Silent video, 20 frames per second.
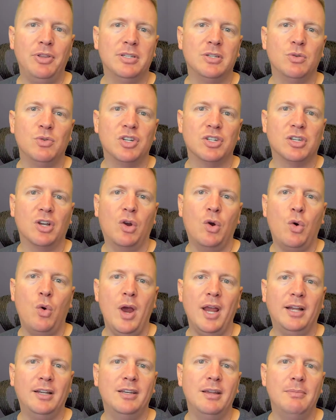This was just a
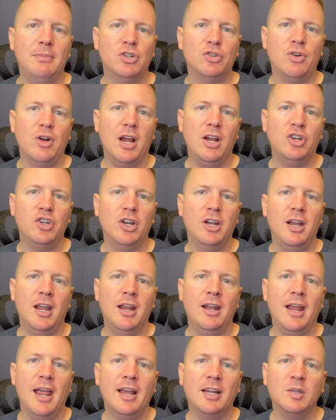quick demonstration
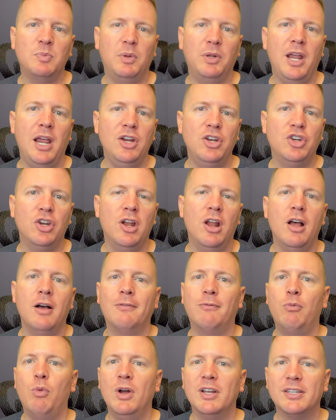and explanation
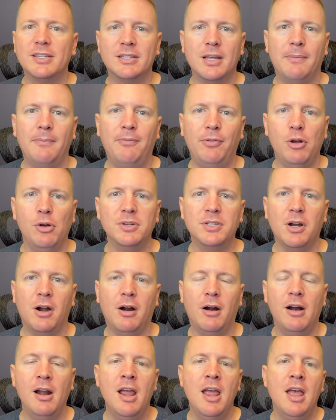of what subflows
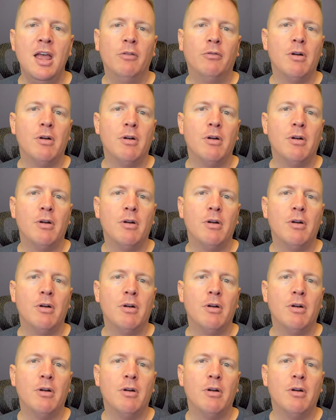are.